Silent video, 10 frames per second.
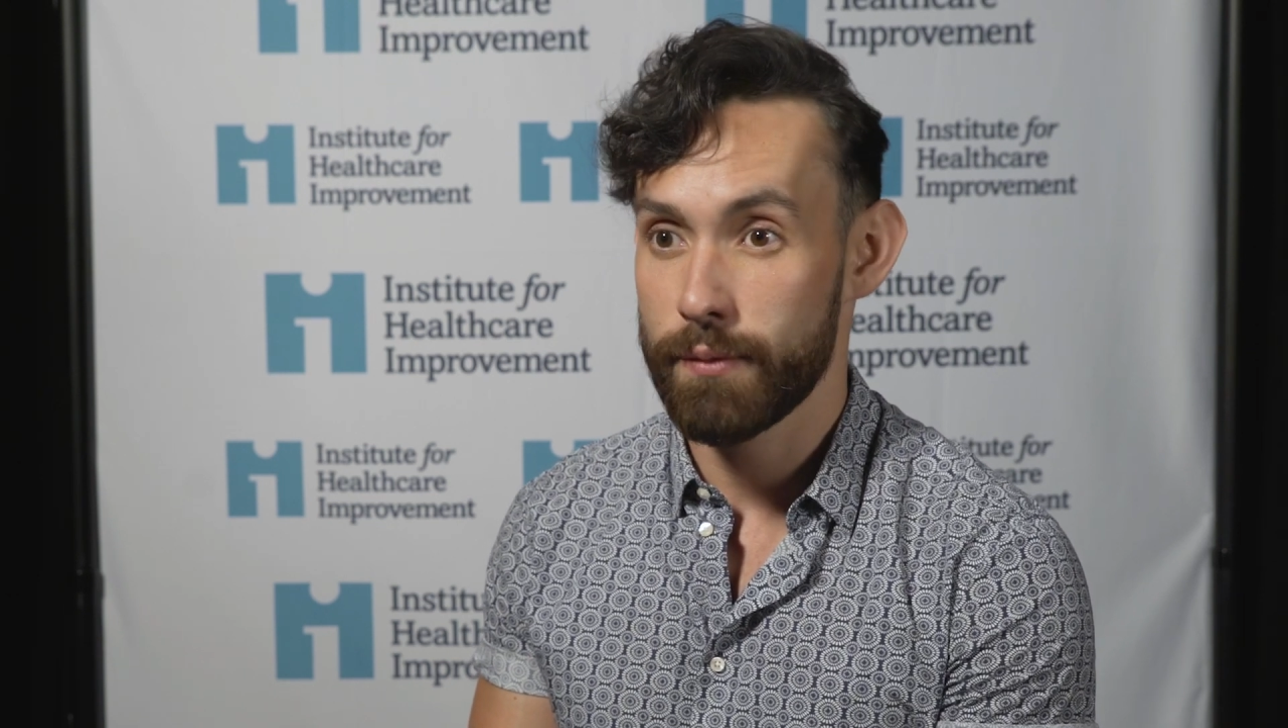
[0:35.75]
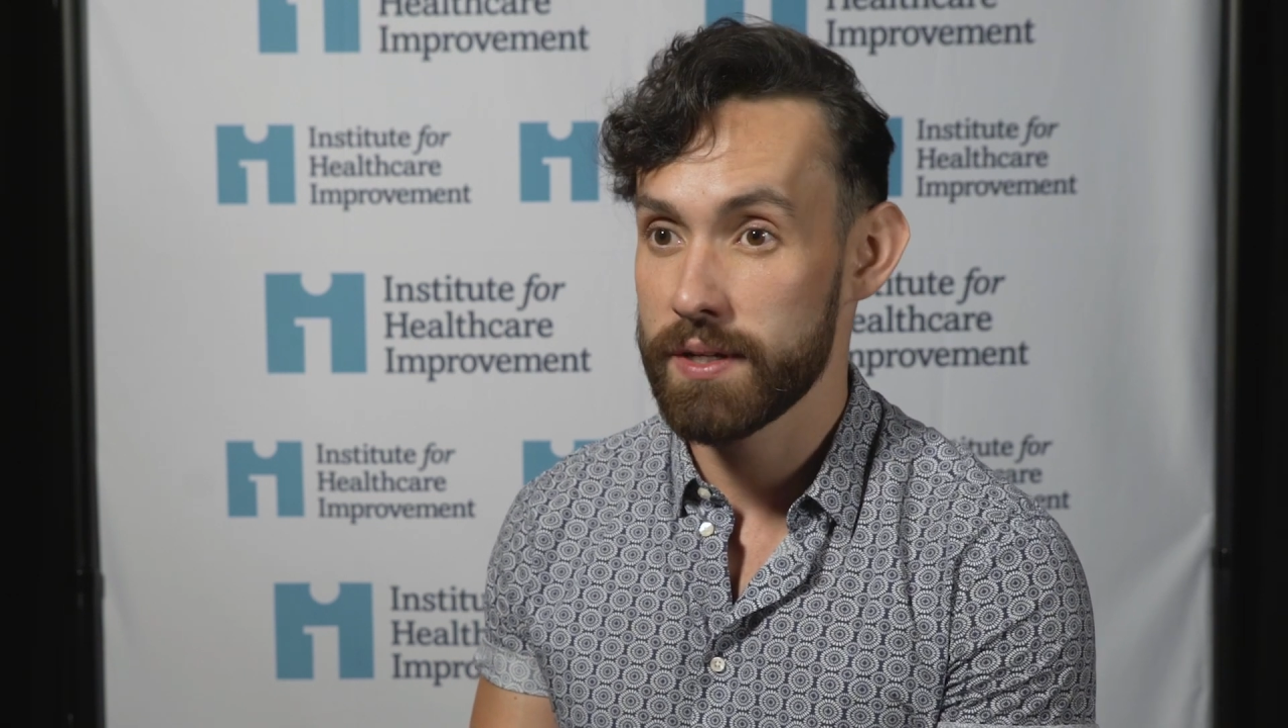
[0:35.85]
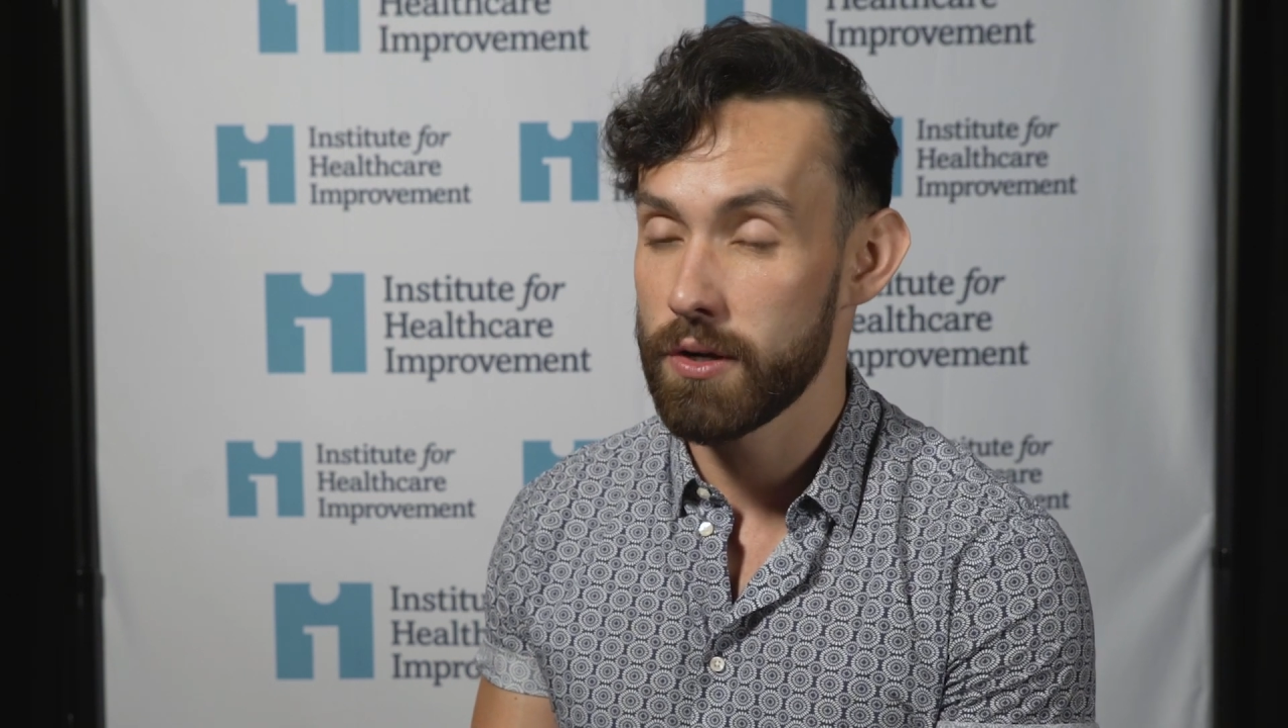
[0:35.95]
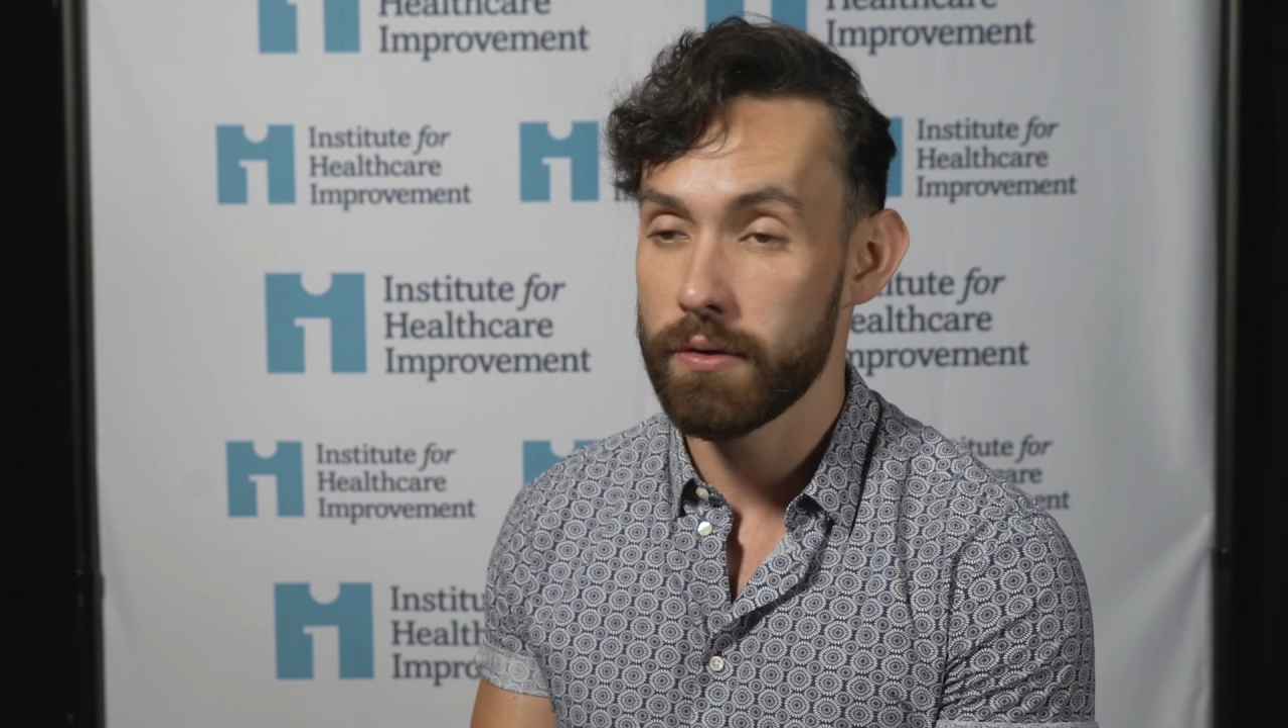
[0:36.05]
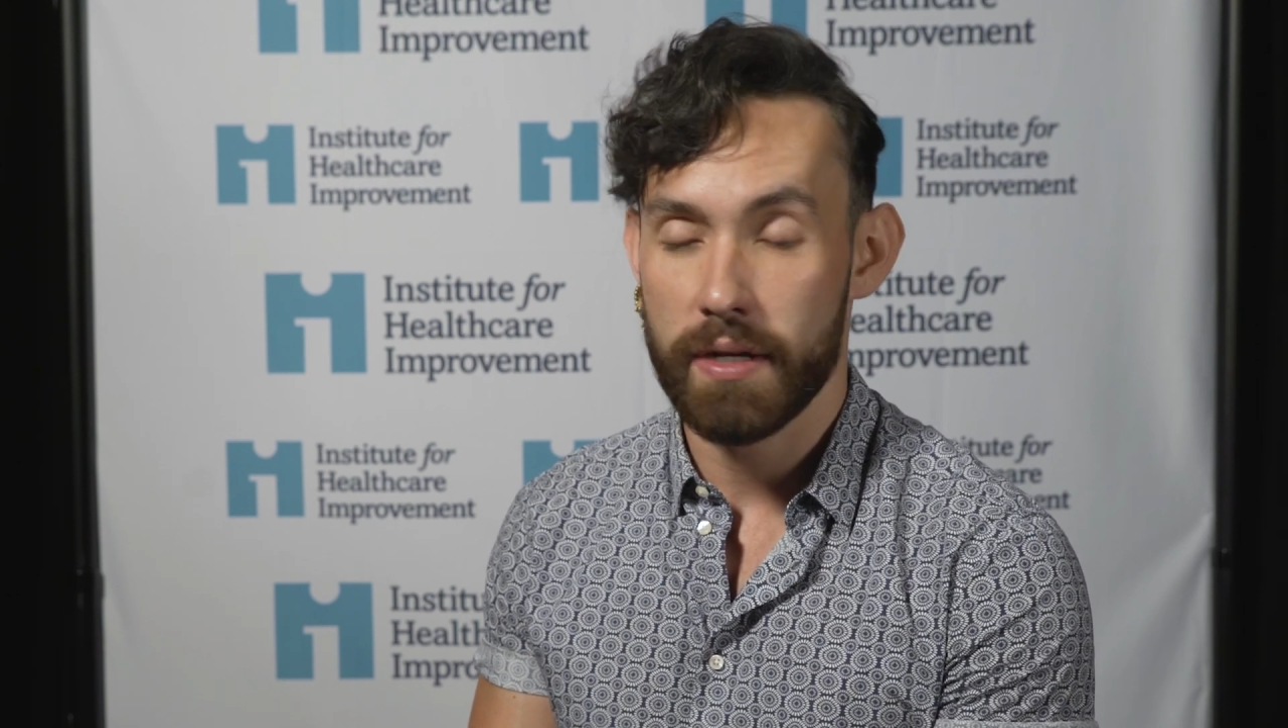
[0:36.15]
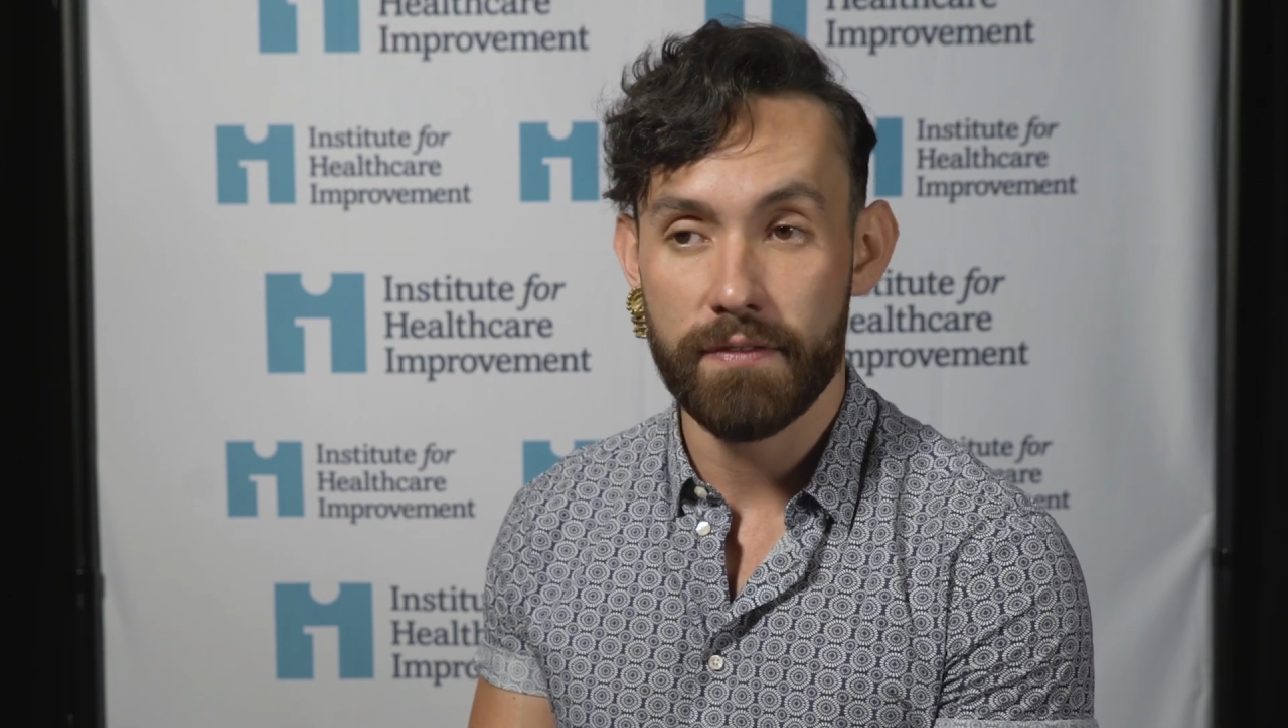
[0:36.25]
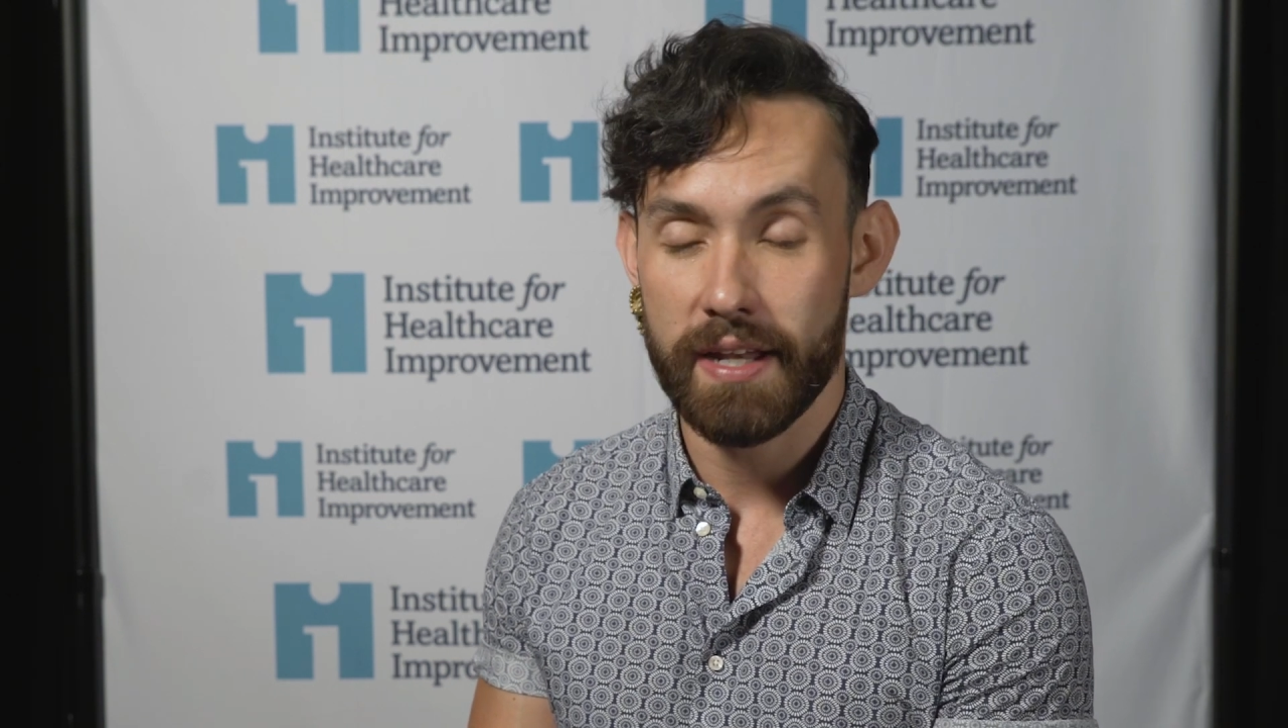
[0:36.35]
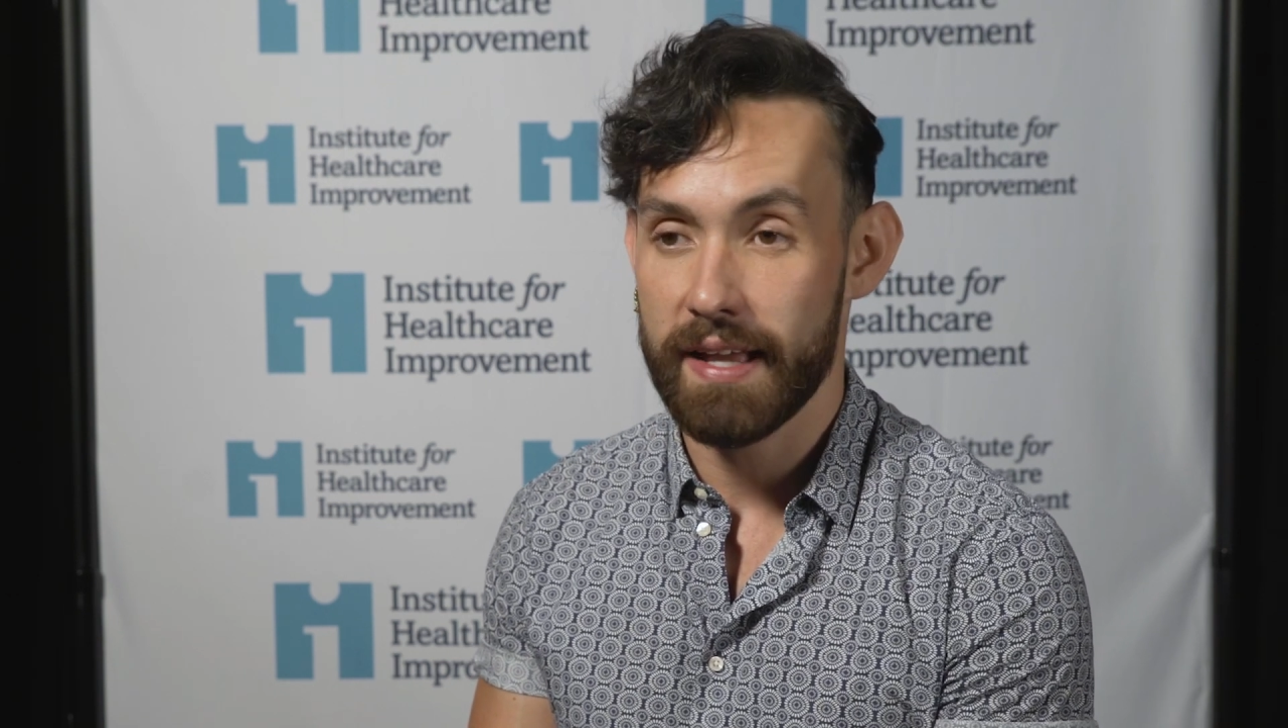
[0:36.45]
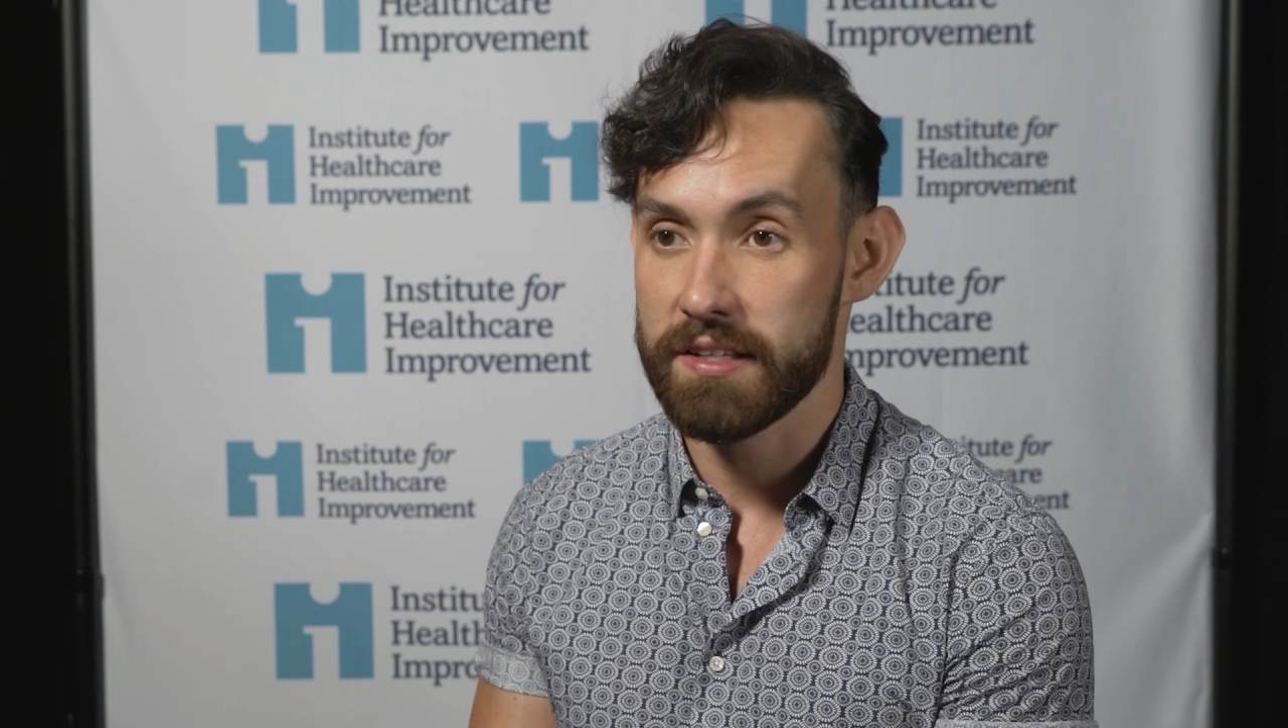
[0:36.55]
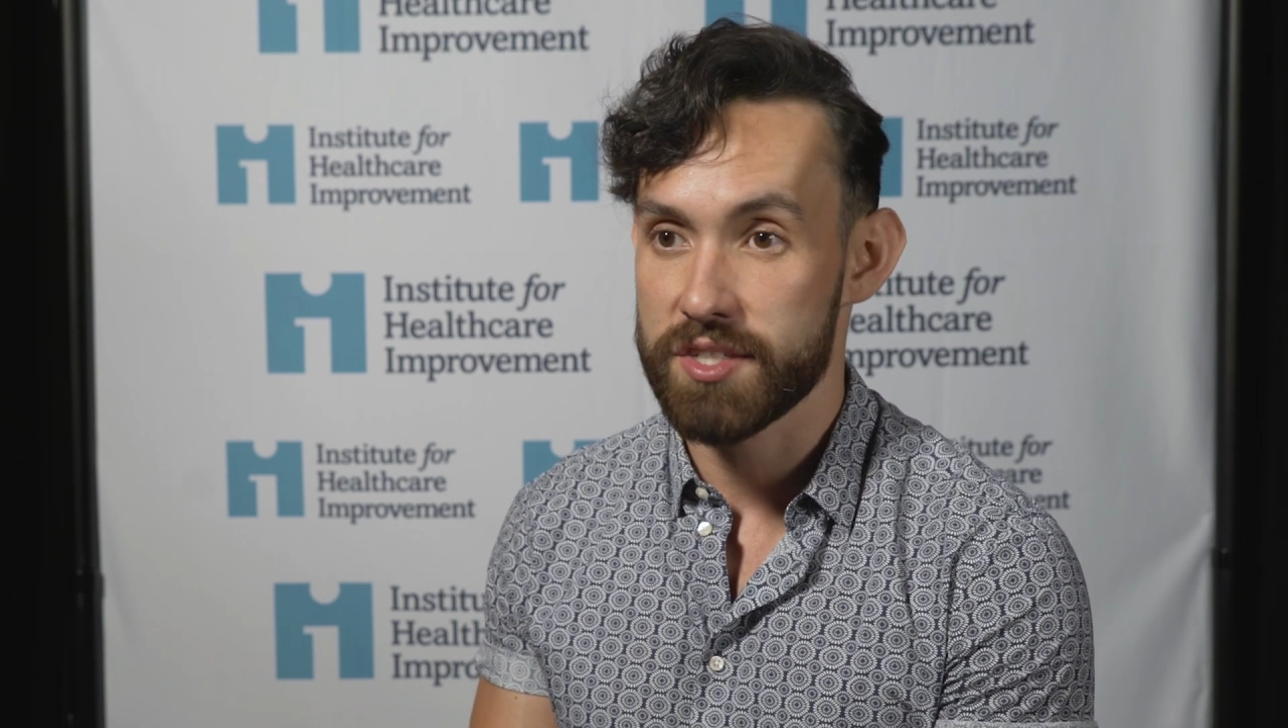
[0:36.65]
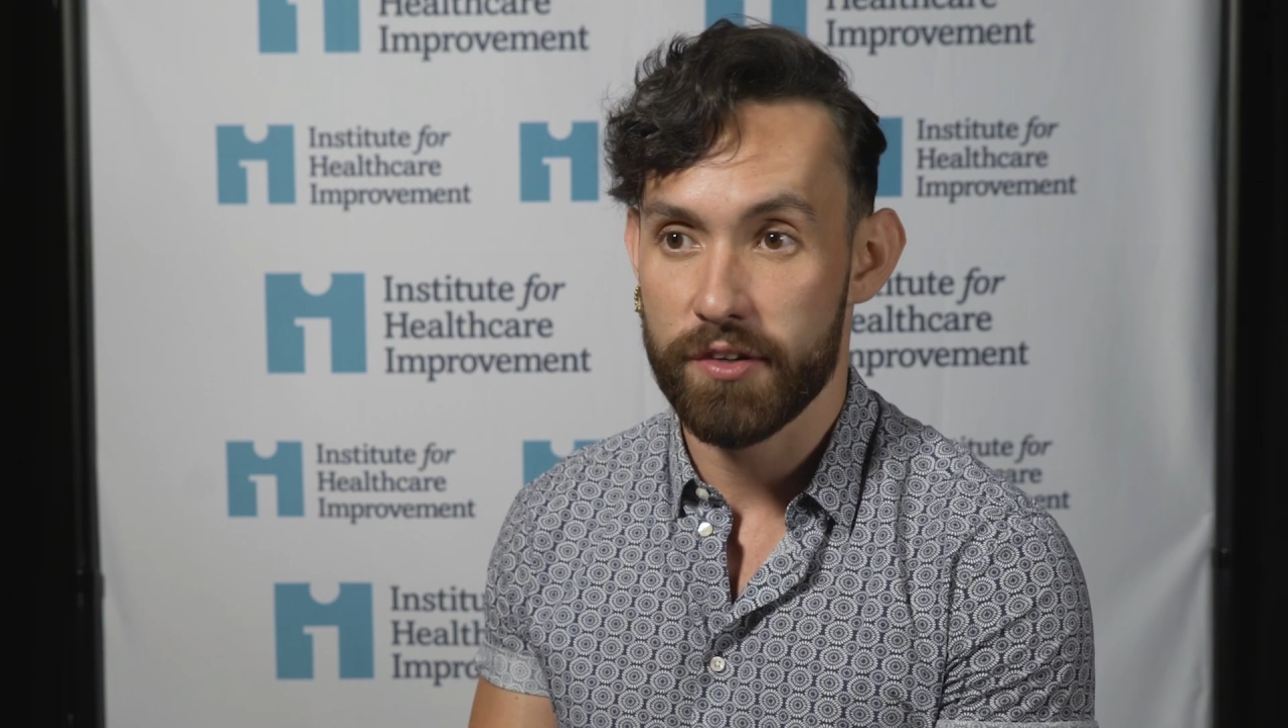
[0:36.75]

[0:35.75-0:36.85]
We don't even ask